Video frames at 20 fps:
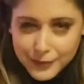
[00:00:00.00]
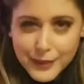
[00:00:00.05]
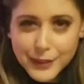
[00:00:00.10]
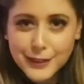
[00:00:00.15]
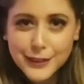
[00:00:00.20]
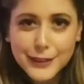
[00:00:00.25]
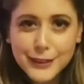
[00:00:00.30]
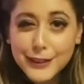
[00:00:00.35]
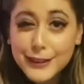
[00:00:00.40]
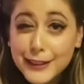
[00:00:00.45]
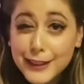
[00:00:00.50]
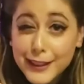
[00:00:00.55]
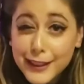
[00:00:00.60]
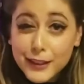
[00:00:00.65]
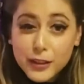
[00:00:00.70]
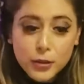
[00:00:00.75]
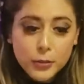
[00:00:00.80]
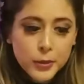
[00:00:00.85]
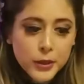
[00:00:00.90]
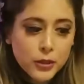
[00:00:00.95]
A
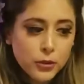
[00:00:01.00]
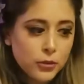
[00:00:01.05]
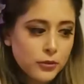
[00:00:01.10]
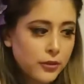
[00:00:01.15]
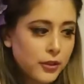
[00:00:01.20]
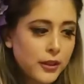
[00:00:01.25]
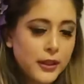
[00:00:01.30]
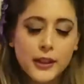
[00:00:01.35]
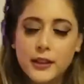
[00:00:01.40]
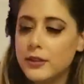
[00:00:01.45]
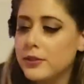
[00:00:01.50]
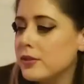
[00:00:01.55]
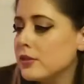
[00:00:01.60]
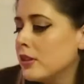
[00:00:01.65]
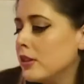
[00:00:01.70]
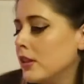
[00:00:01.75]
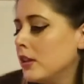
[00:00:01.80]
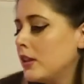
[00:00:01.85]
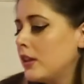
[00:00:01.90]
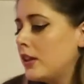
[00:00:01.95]
little bit over 1 ounce.
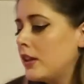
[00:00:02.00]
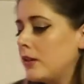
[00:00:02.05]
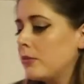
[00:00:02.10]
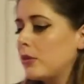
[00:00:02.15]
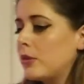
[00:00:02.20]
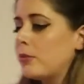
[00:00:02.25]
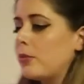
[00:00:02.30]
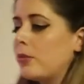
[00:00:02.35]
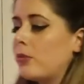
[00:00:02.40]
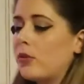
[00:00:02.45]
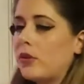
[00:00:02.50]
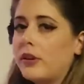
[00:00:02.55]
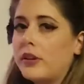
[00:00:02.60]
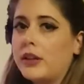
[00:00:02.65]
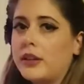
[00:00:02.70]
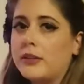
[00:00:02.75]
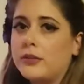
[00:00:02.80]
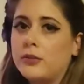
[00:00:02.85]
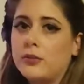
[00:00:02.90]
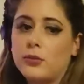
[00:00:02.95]
And I'm gonna pour it
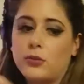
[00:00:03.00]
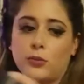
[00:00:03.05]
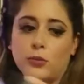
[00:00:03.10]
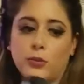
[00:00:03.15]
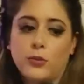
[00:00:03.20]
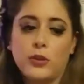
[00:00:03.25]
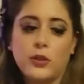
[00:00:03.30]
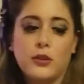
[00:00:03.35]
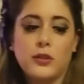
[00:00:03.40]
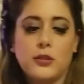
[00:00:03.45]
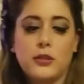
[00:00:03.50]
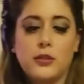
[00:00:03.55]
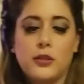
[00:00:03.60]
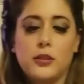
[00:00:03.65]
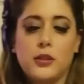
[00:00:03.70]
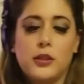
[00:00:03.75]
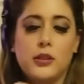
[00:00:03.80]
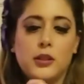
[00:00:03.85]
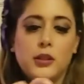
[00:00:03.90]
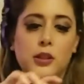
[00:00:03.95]
into
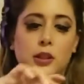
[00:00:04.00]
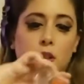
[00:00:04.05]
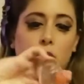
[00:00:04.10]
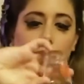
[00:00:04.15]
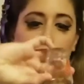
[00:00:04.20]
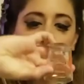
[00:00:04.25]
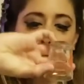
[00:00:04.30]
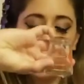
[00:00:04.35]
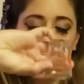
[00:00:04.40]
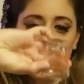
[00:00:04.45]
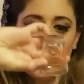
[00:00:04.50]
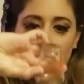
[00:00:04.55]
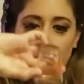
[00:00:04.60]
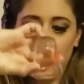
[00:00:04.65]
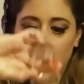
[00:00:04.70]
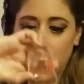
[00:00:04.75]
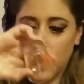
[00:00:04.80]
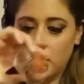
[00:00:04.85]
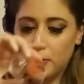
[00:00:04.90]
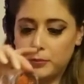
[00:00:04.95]
my
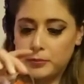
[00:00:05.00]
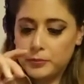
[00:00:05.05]
shaker.